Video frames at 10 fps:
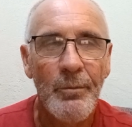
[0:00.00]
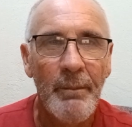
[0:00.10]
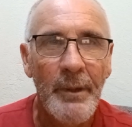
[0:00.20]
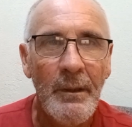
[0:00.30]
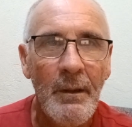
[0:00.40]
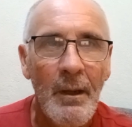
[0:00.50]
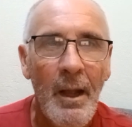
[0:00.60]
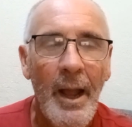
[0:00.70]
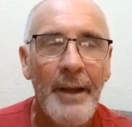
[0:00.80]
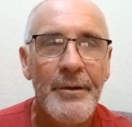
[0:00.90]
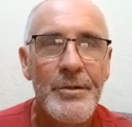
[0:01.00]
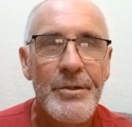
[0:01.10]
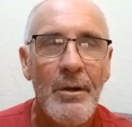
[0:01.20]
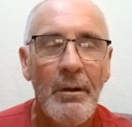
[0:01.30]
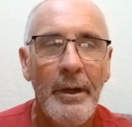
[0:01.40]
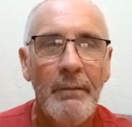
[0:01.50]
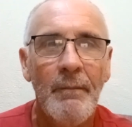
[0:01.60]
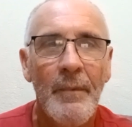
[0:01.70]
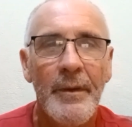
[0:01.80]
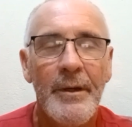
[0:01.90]
women, and decide
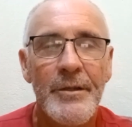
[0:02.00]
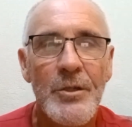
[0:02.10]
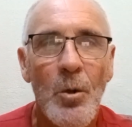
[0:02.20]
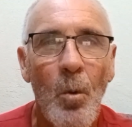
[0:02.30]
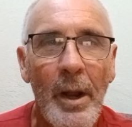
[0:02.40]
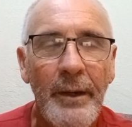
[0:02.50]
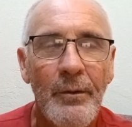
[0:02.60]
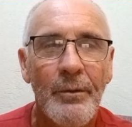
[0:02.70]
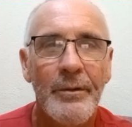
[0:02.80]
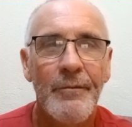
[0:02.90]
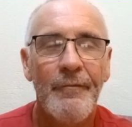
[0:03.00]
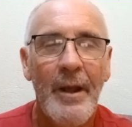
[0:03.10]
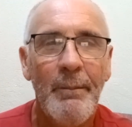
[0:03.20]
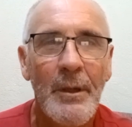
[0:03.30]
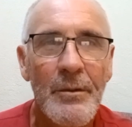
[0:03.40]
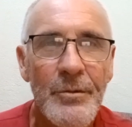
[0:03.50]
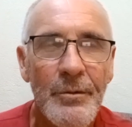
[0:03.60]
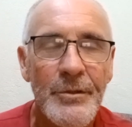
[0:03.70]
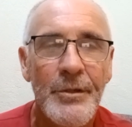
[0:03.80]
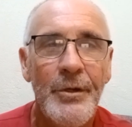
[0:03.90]
that it's quaint or it's fabulous or
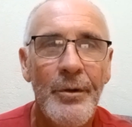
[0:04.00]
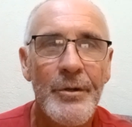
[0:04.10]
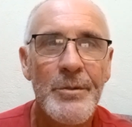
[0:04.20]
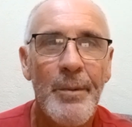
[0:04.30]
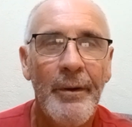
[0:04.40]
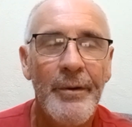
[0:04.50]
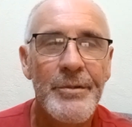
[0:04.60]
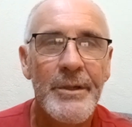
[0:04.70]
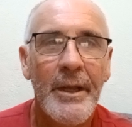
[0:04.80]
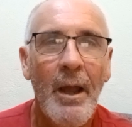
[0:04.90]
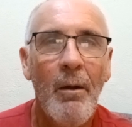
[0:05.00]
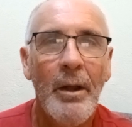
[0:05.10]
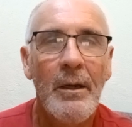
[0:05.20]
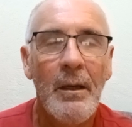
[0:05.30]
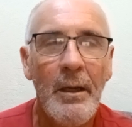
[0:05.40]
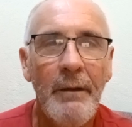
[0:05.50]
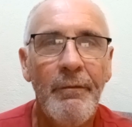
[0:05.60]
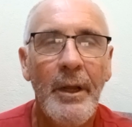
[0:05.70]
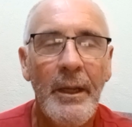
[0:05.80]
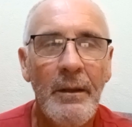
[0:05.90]
it's a new experience to go and live
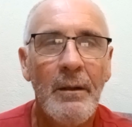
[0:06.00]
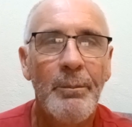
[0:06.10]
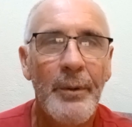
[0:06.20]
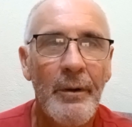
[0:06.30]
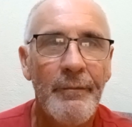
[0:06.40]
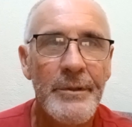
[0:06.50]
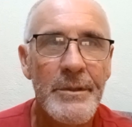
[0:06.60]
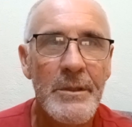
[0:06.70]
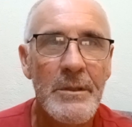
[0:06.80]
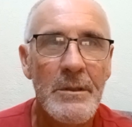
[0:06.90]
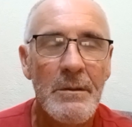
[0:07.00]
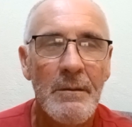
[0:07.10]
in the provinces.